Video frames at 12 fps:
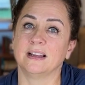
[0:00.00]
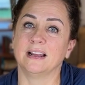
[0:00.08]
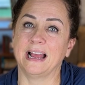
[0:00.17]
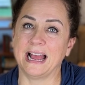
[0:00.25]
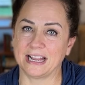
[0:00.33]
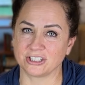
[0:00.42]

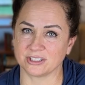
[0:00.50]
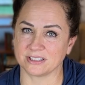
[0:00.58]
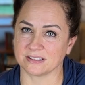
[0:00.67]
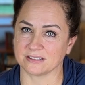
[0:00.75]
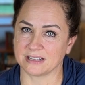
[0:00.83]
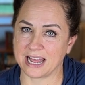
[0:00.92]
Hatch,
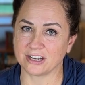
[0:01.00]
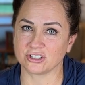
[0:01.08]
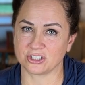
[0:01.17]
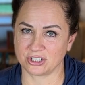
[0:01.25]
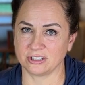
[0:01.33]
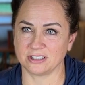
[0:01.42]
hatch
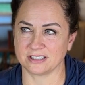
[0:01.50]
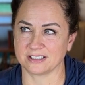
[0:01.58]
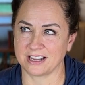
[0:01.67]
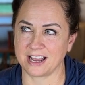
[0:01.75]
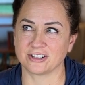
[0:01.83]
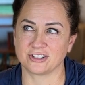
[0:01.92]
chilies,
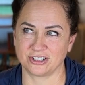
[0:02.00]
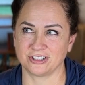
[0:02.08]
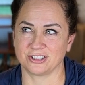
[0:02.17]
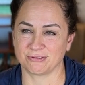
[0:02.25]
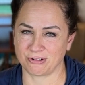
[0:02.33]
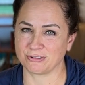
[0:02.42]
hatch
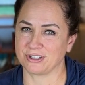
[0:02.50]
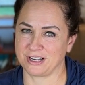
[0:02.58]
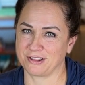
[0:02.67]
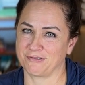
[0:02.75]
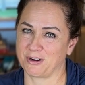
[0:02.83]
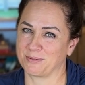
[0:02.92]
chilies roasted
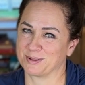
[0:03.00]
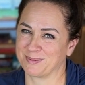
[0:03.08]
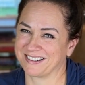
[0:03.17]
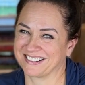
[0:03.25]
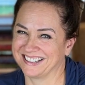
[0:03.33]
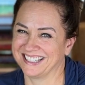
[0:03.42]
at the farmer's
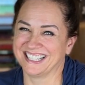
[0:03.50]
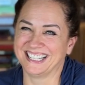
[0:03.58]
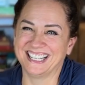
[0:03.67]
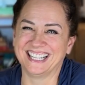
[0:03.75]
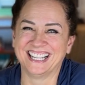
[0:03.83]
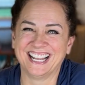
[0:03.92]
market.